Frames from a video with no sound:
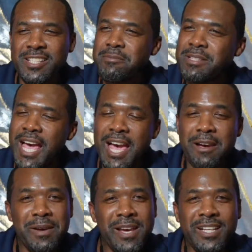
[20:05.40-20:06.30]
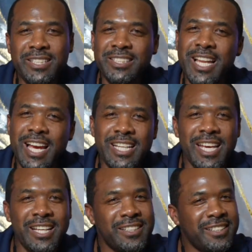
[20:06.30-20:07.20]
sometimes, man, just like
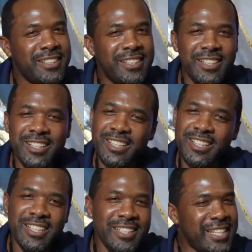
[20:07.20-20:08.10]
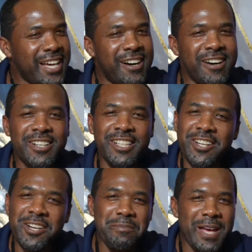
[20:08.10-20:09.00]
that uncle
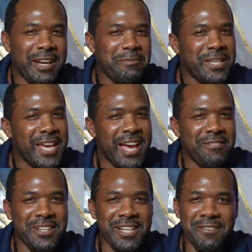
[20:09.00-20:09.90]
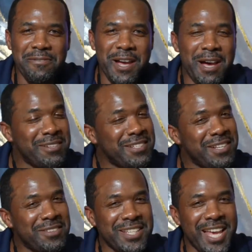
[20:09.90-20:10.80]
everybody be having in their family
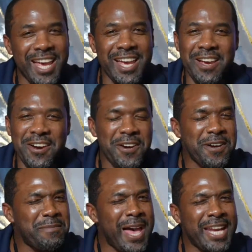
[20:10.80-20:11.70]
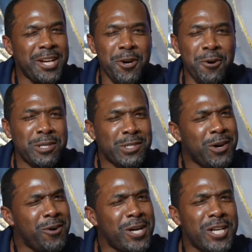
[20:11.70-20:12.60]
sometimes. Everybody know what's
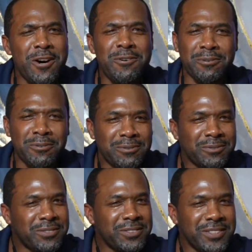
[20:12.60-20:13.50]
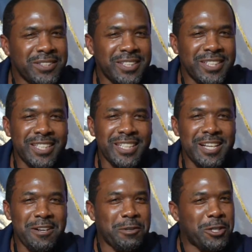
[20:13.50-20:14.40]
going on.
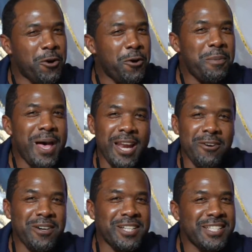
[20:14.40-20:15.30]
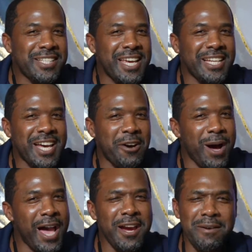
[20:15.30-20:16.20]
But nobody want to say now.
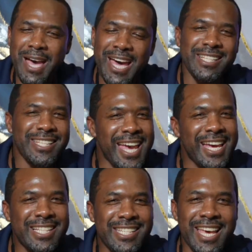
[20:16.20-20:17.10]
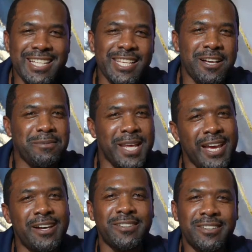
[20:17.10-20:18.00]
Why everybody scared to say something now?